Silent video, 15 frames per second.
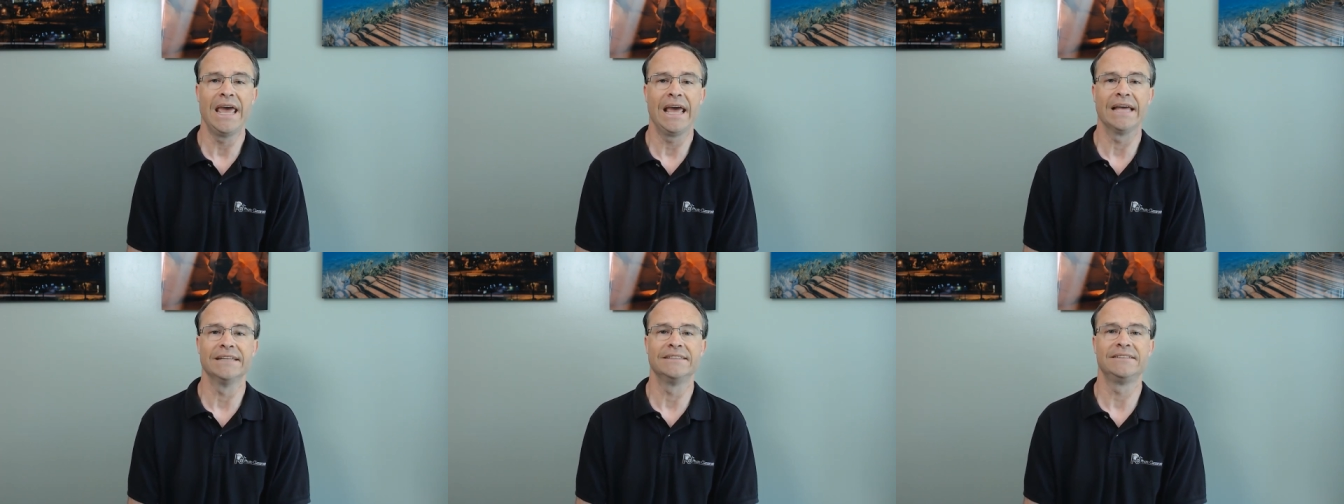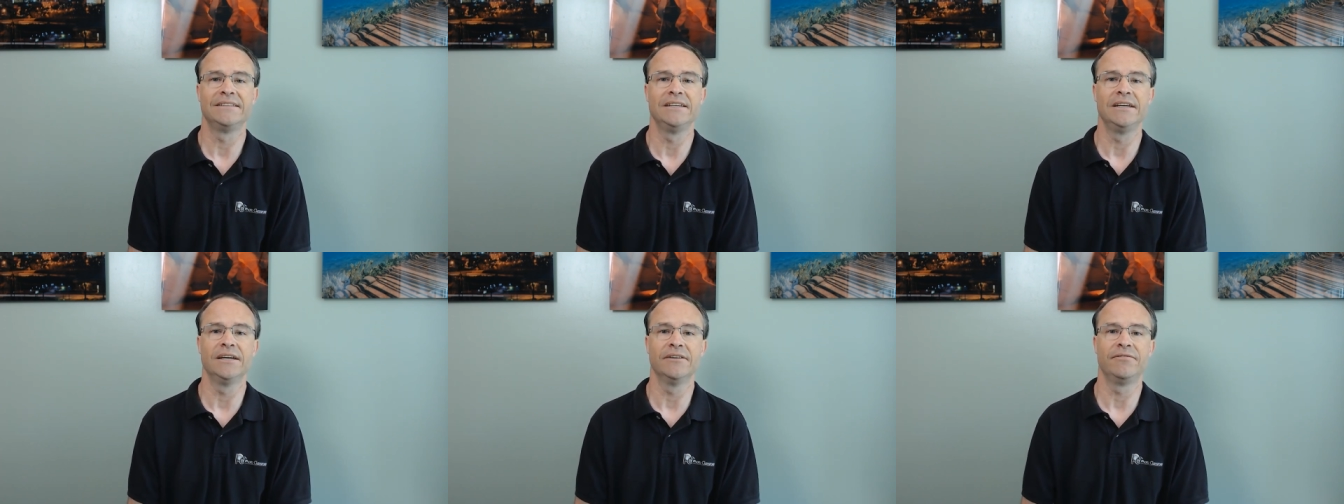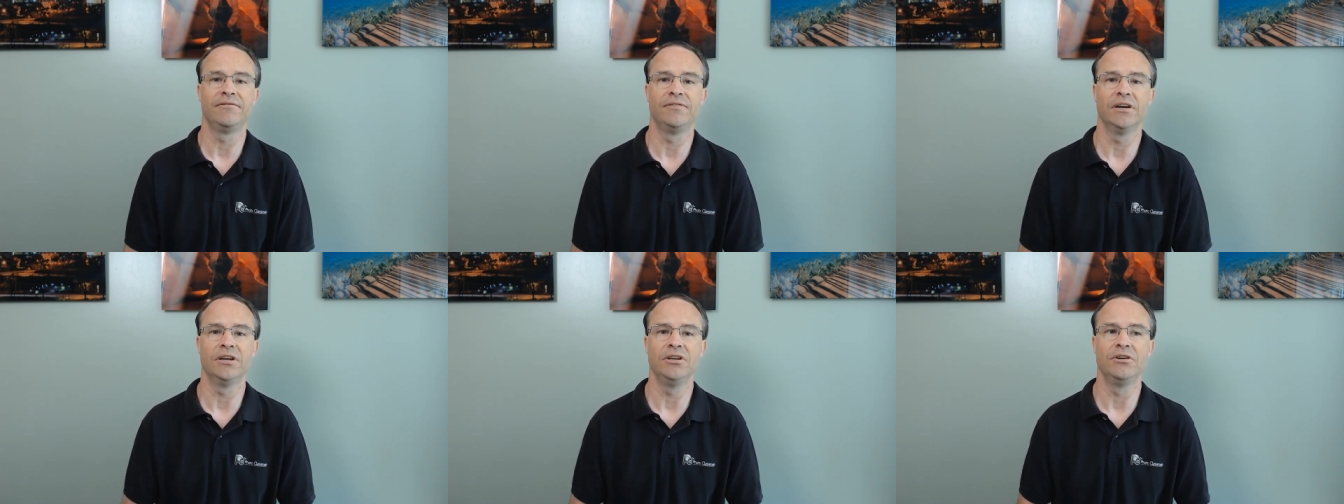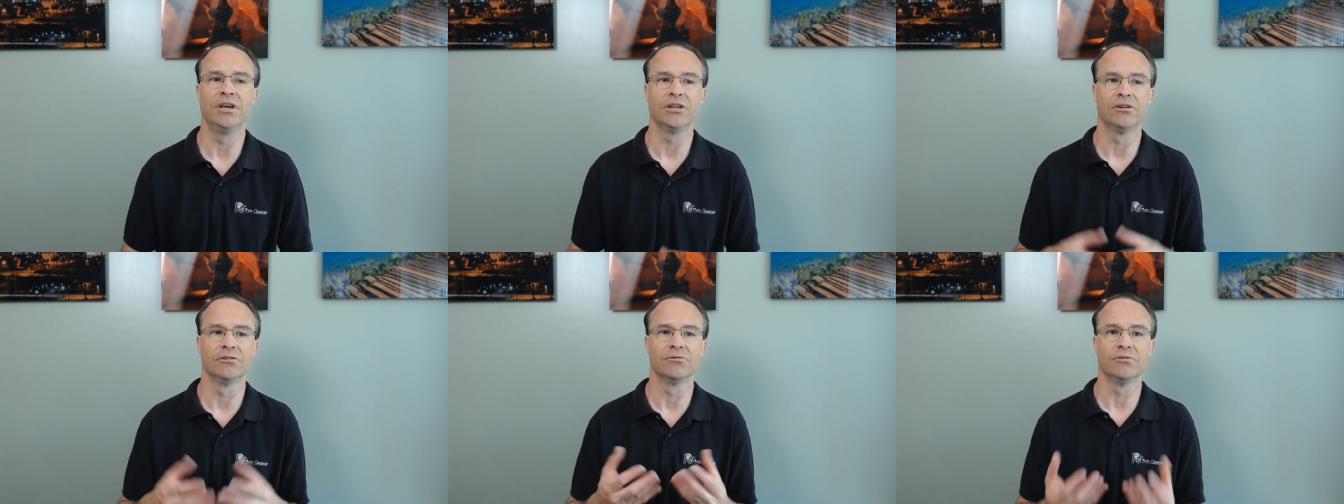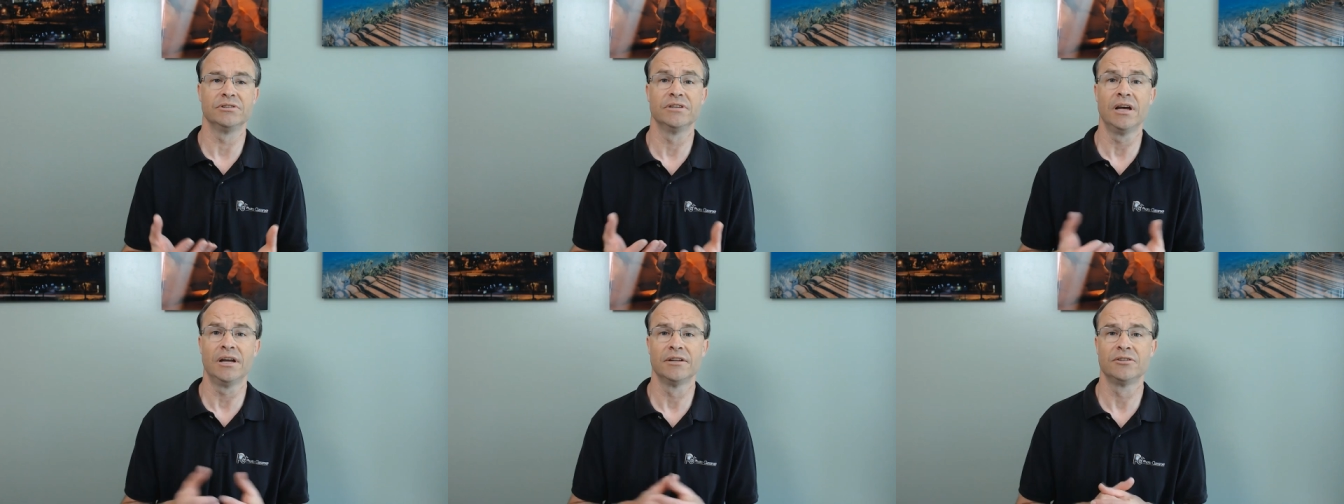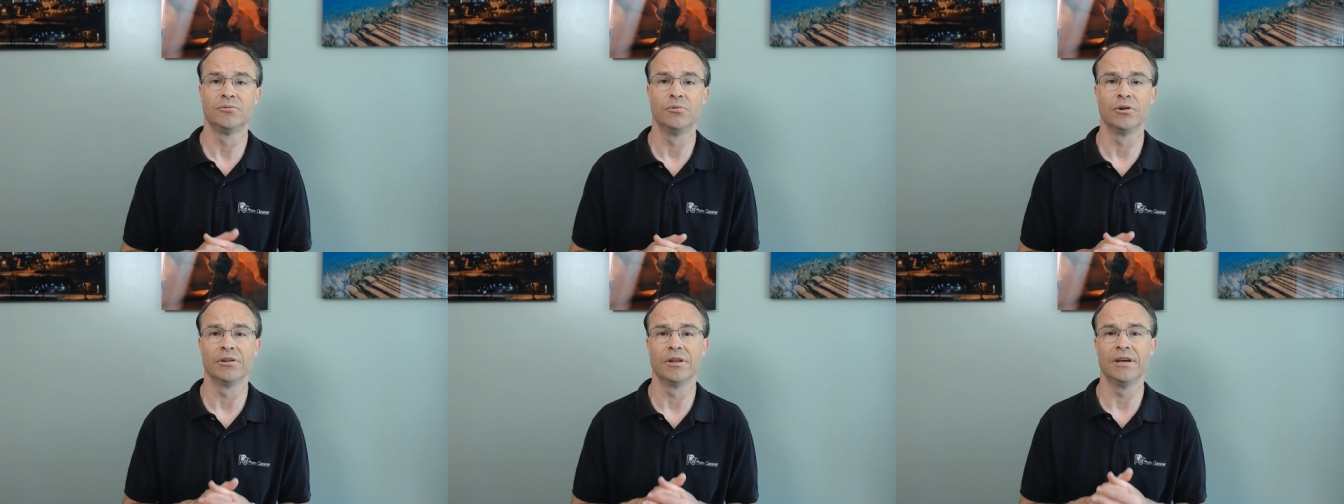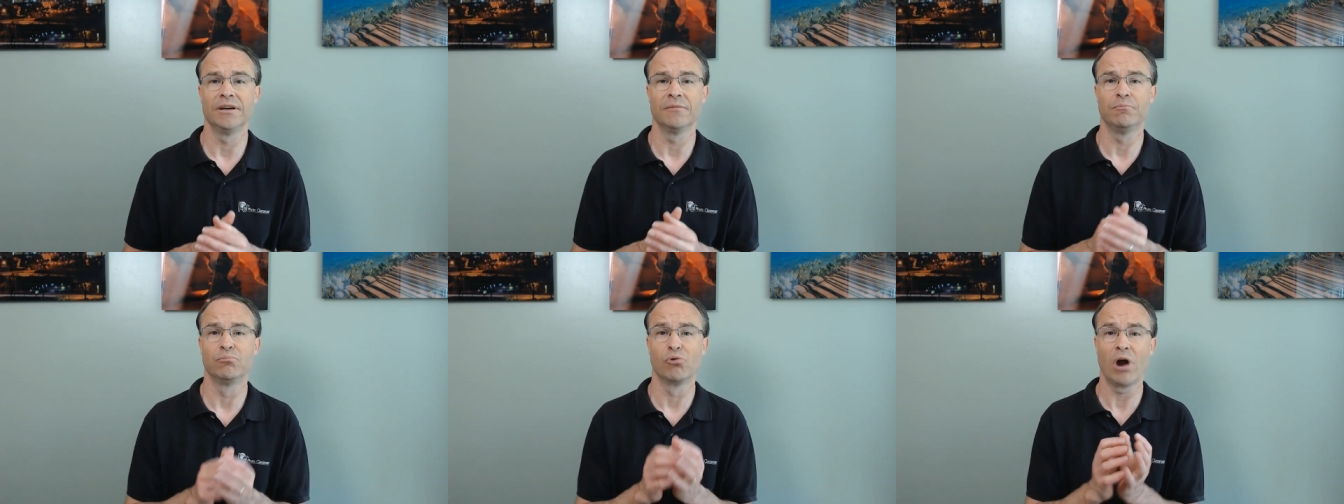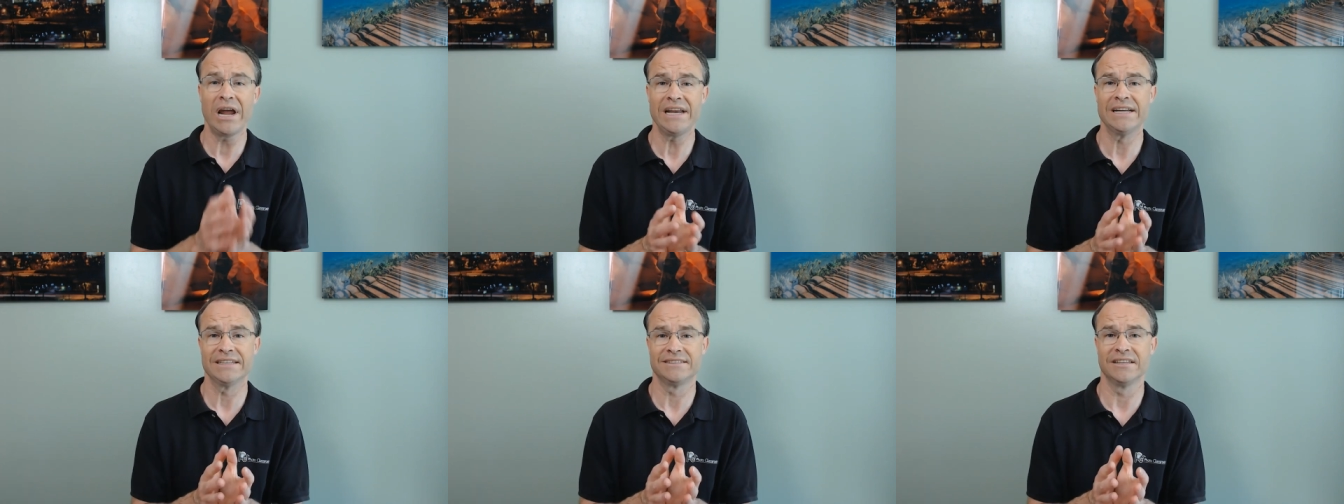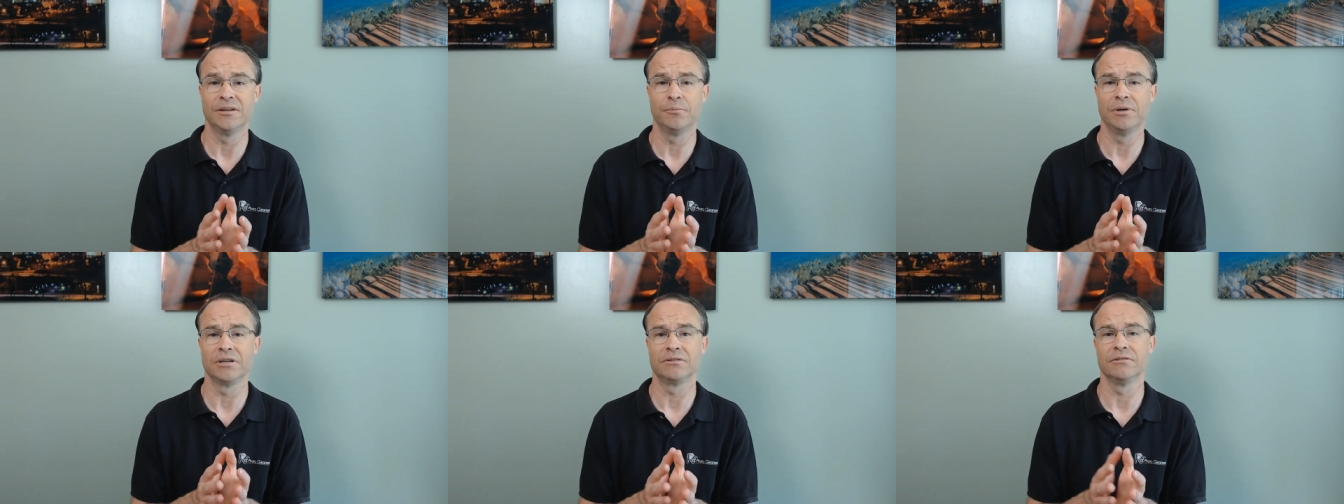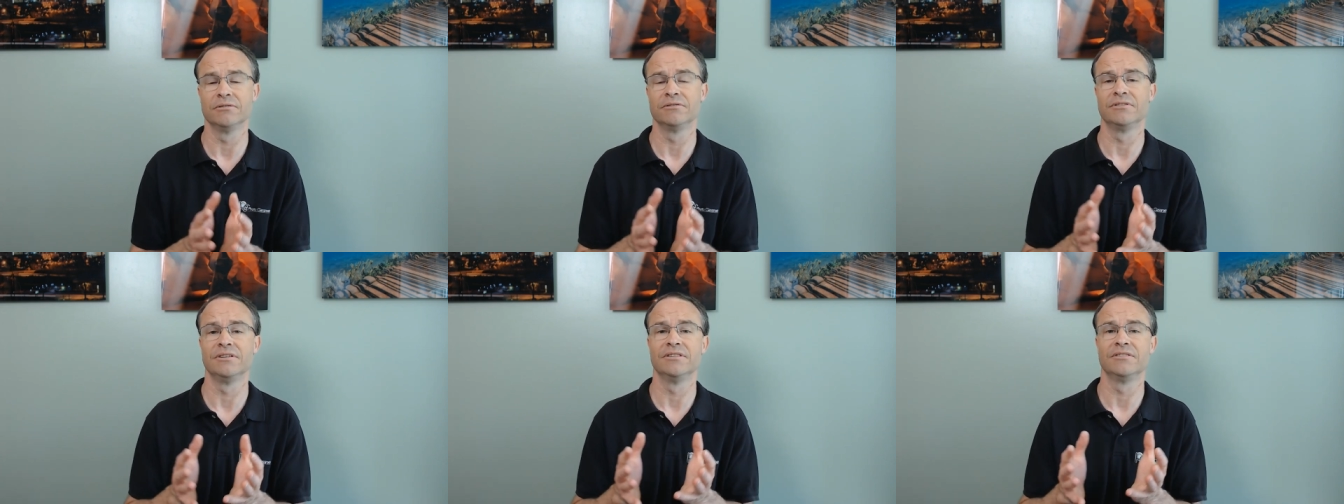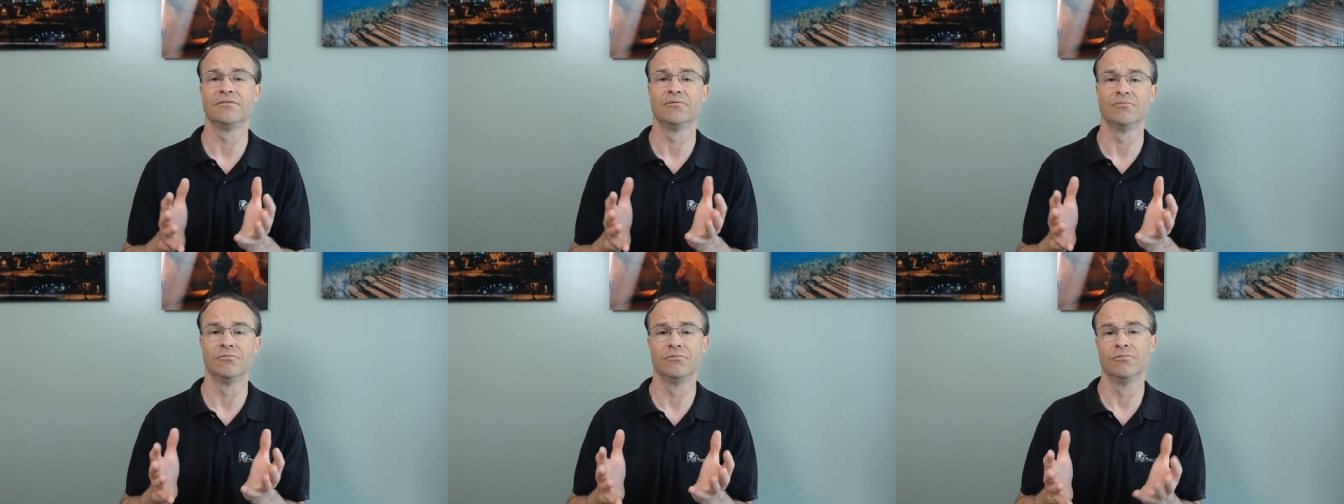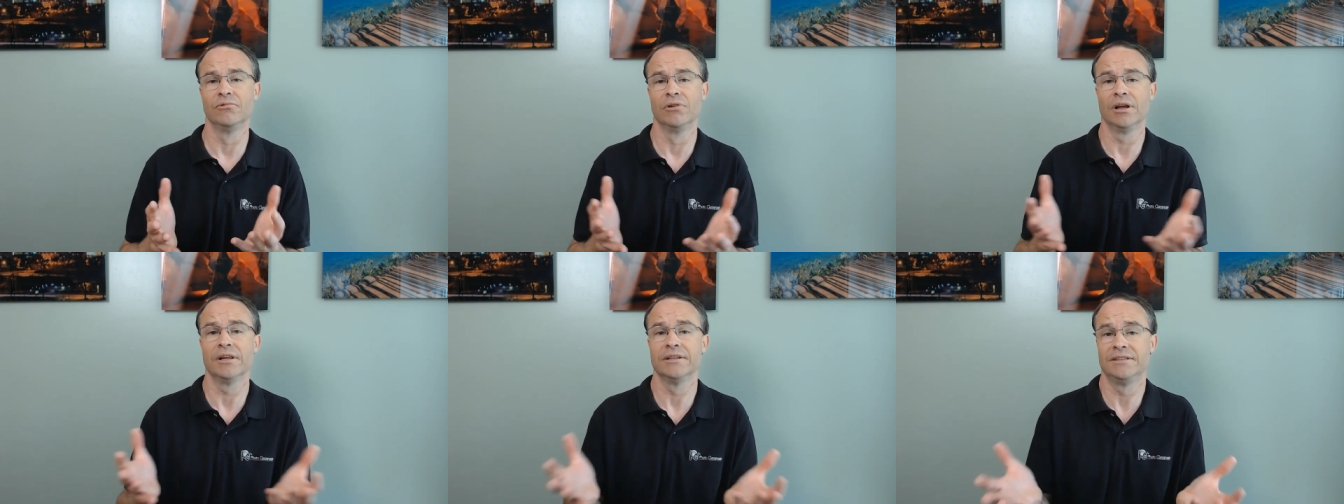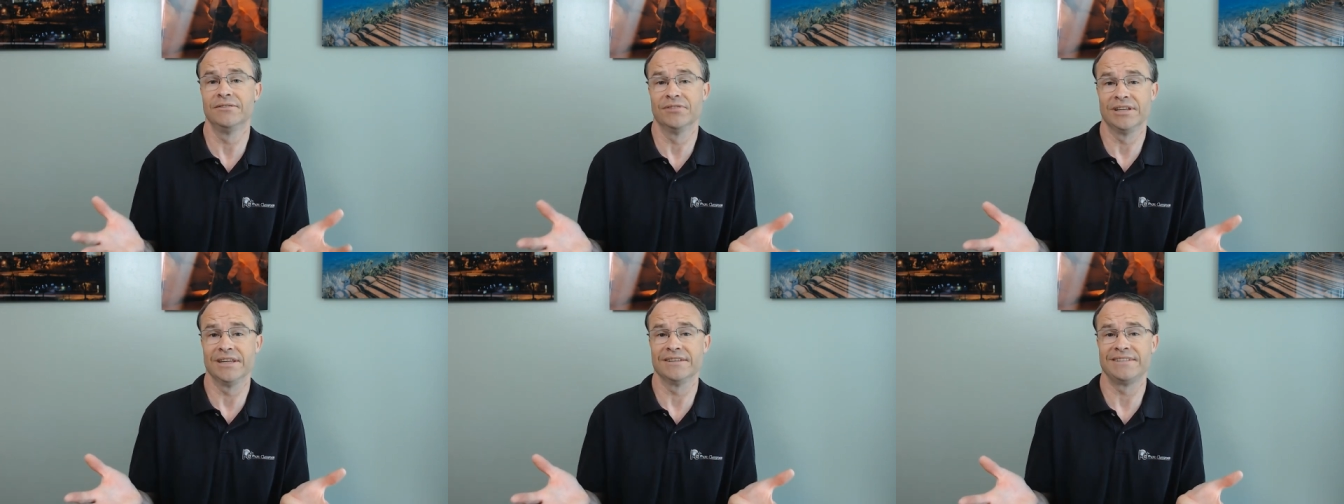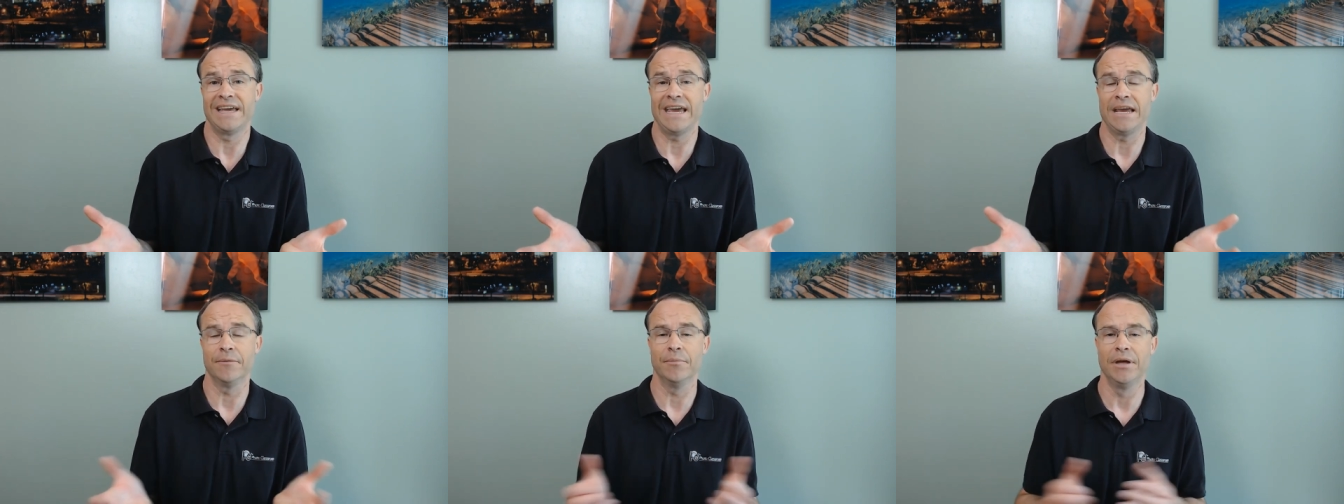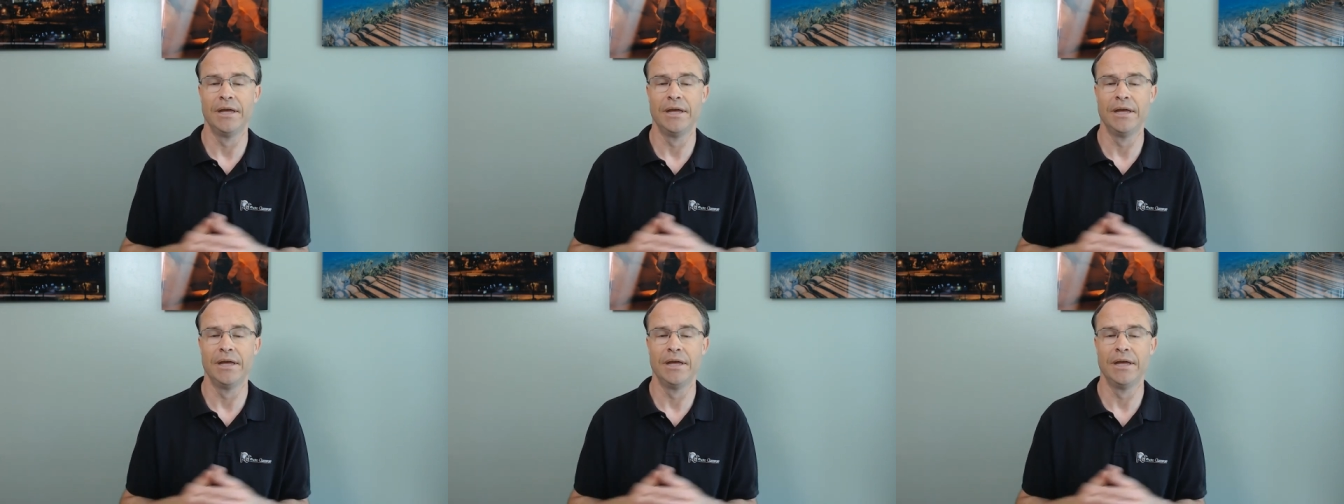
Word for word: and see if uh, you get those results where the brightness of the pictures is relatively the same.